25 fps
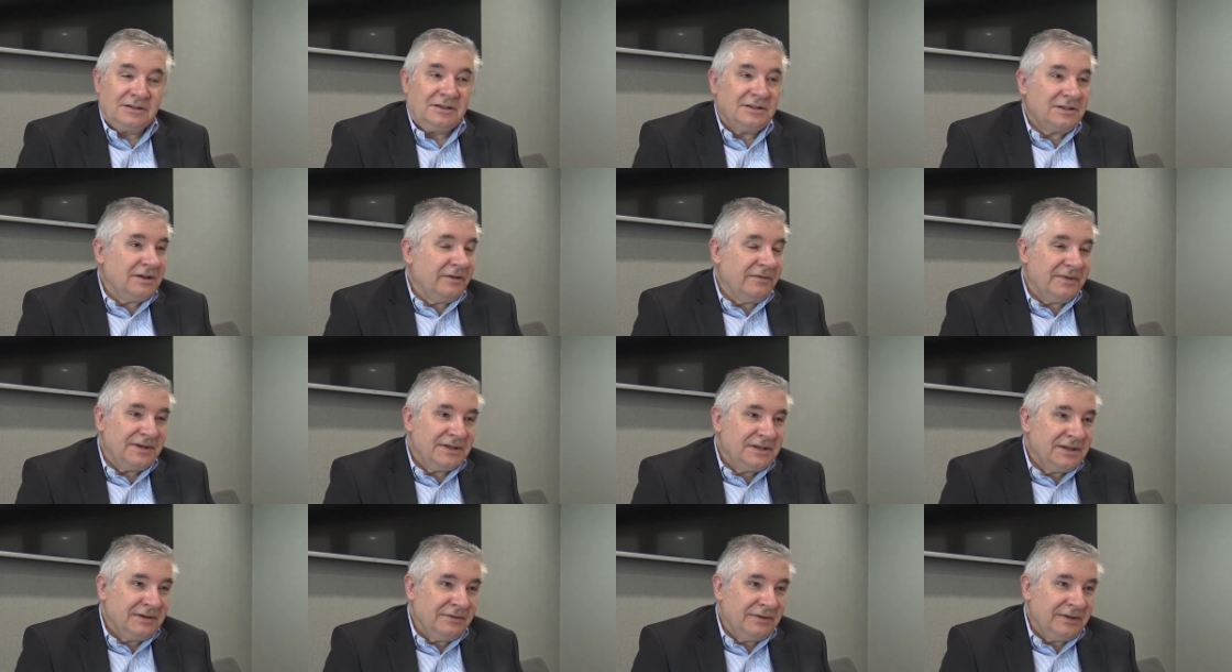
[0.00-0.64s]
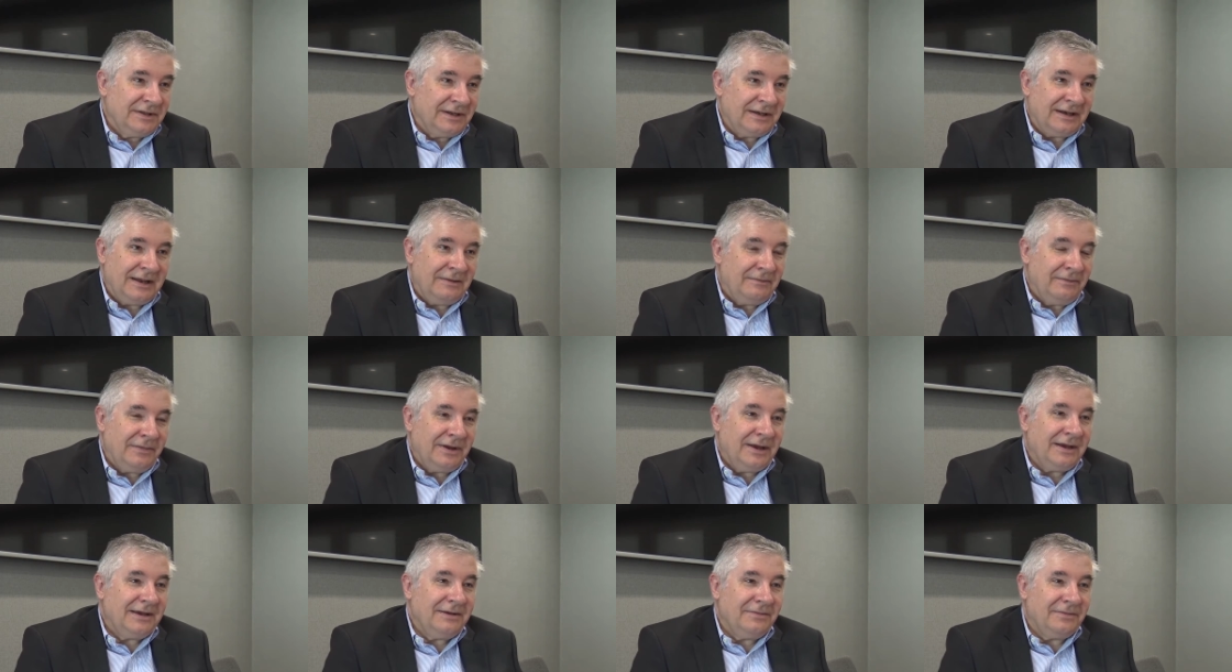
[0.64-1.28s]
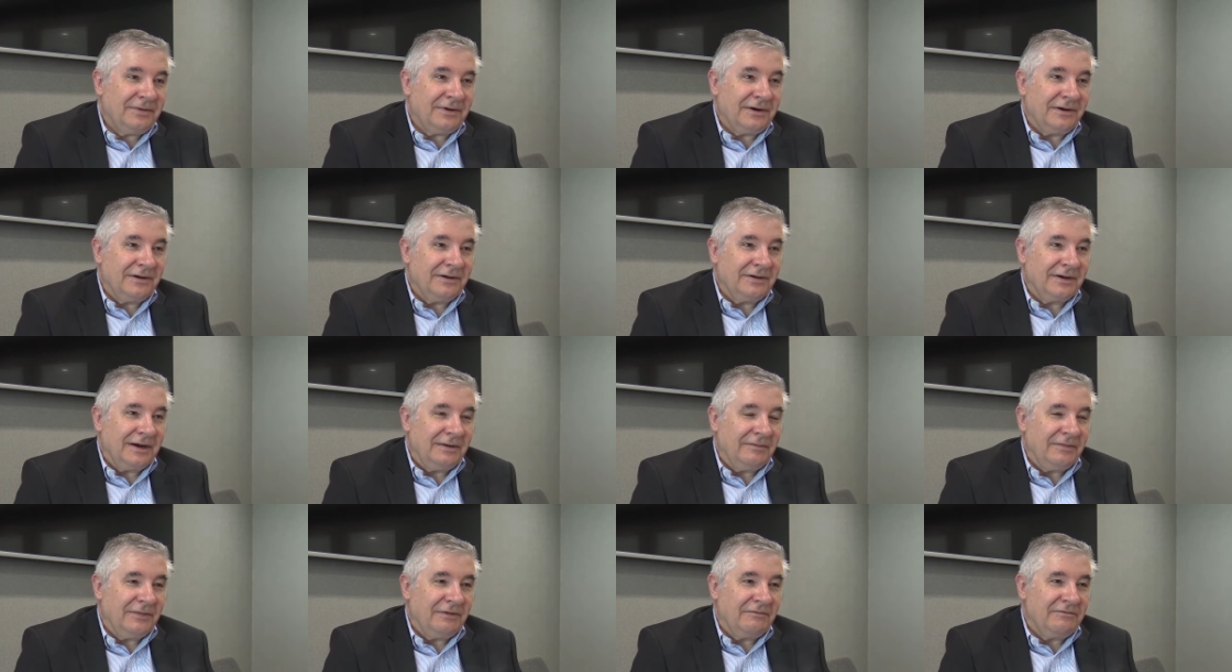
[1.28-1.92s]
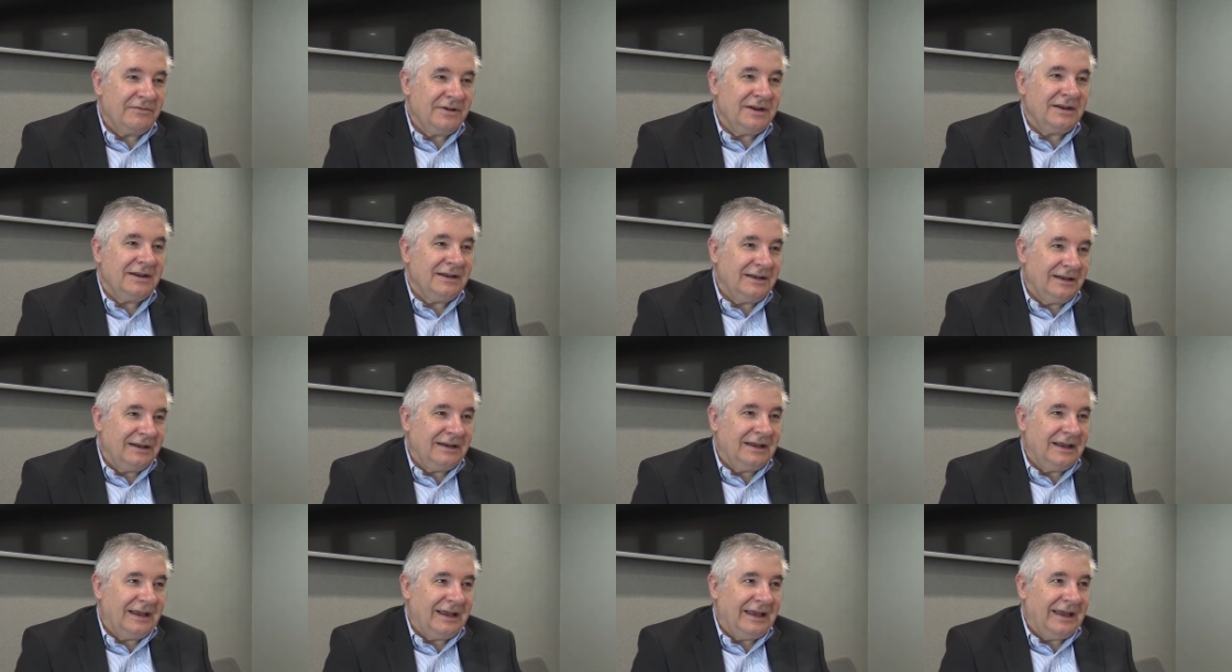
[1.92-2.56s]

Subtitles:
Because obviously within an MBA program, the real